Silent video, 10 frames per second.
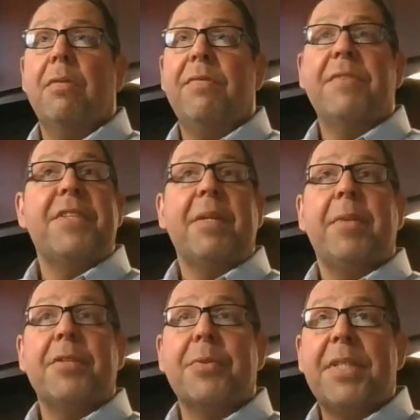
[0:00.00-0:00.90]
15
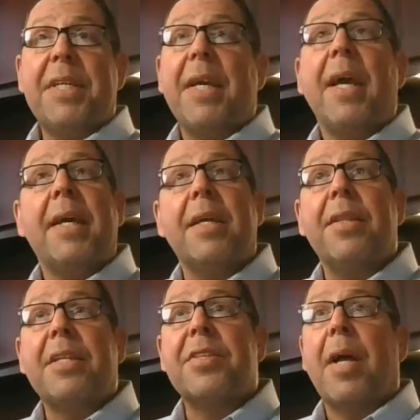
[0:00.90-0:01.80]
Minutes with TK, and
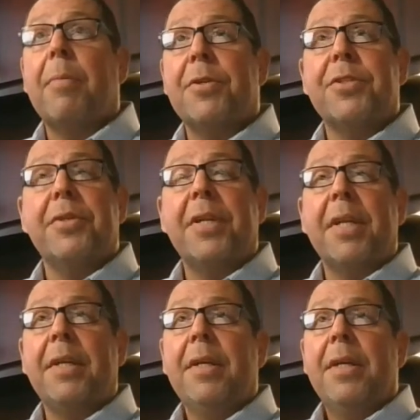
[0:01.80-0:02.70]
that's an
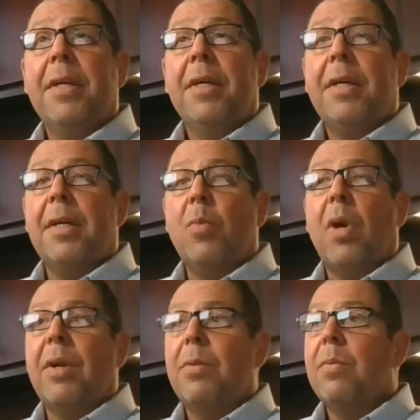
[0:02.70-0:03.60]
opportunity
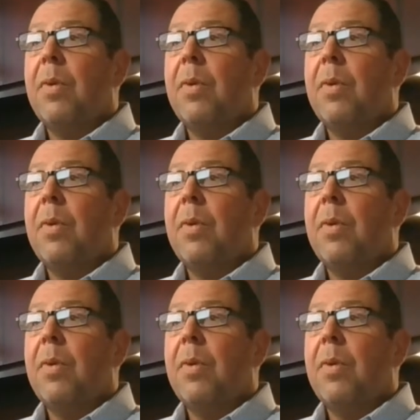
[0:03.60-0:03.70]
where